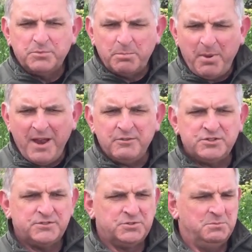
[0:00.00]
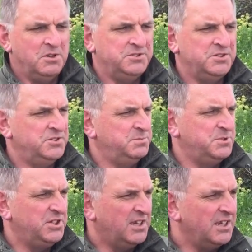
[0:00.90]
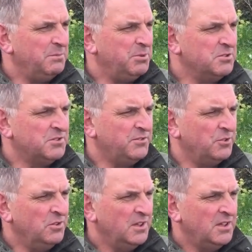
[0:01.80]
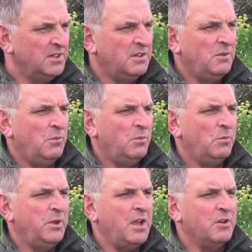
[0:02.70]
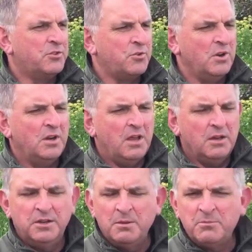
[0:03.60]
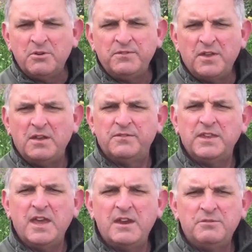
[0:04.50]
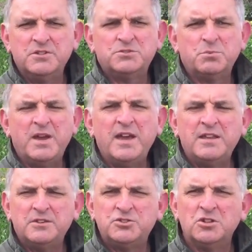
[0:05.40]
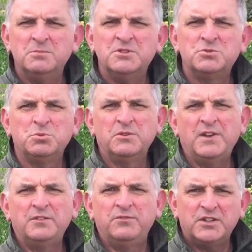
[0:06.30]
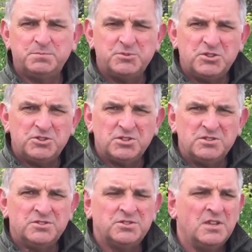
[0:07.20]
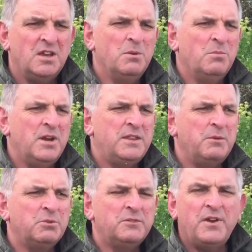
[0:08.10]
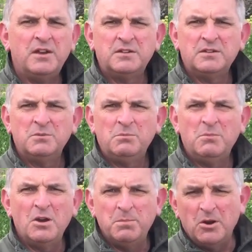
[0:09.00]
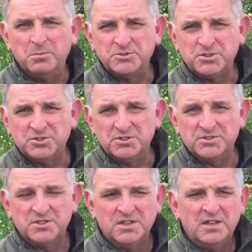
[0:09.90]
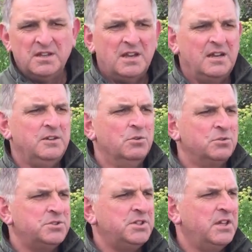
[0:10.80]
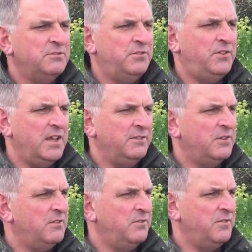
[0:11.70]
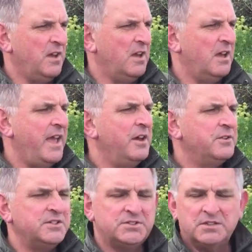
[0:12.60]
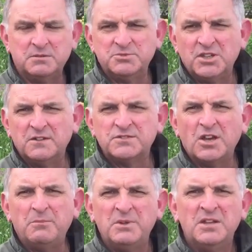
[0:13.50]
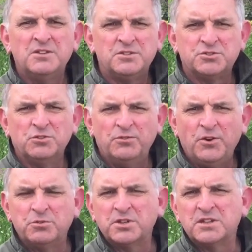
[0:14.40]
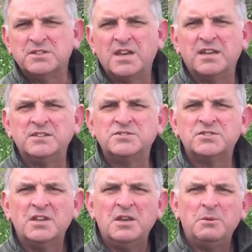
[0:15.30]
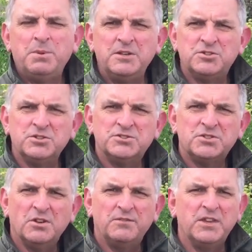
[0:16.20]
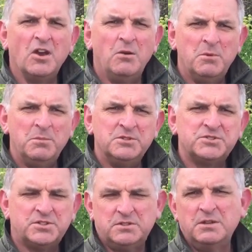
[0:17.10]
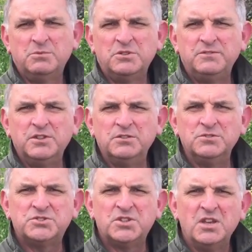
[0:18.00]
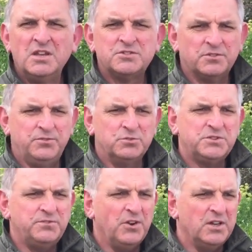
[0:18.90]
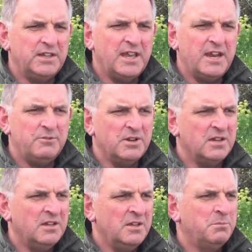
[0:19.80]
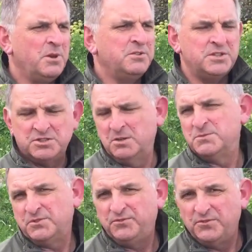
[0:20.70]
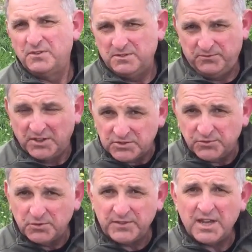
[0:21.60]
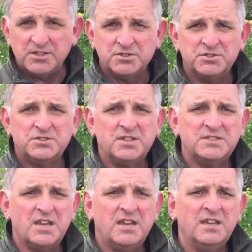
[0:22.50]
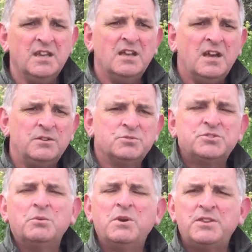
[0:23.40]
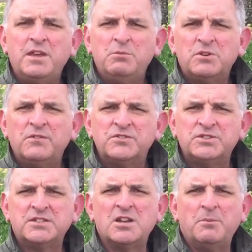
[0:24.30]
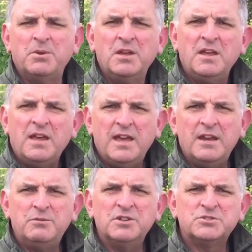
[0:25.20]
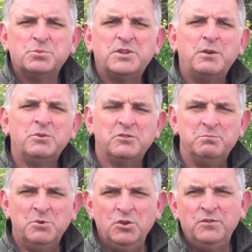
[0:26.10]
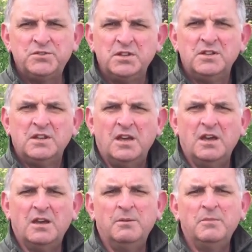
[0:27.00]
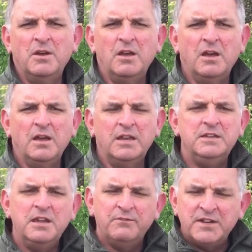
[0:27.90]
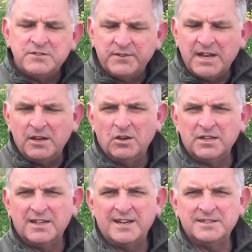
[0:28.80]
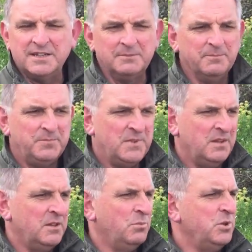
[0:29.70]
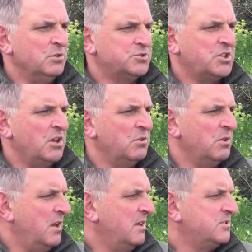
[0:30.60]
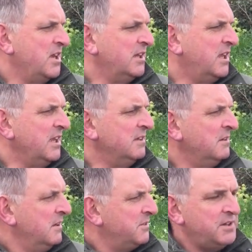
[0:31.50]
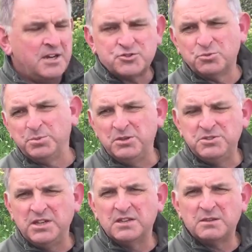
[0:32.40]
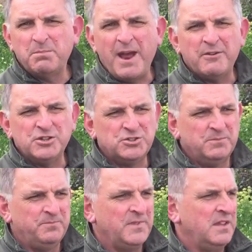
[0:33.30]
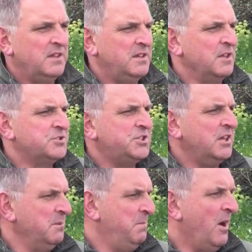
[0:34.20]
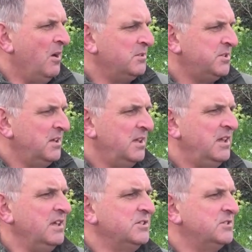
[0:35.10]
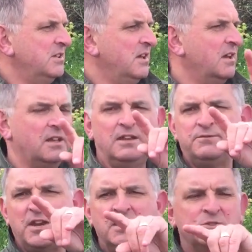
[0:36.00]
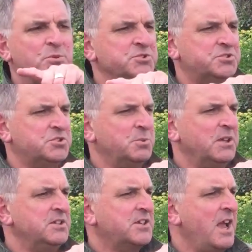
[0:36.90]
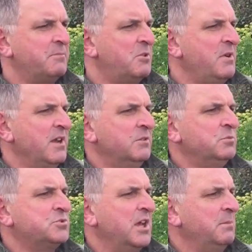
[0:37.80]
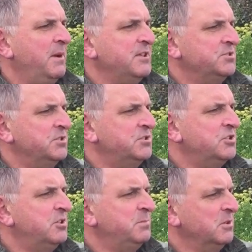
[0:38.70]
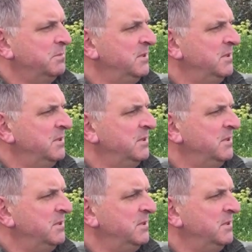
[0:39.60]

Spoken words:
The parish of St Martin's is particularly beautiful. We go through a number of the areas where the Germans would have had fixed positions and where they would have had mobile positions. And in order to give a flavour of how they set themselves up, the tour folder contains pictures of the armaments that they would have used to fortify the area, both in terms of fixed fortifications, as I say, and also where they would have set up areas where they would have moved in the event of an Allied landing. We also take in the natural beauty of the parish. Now the second part is, if Dennis wants to swing his camera around, will take place on the Cherbourg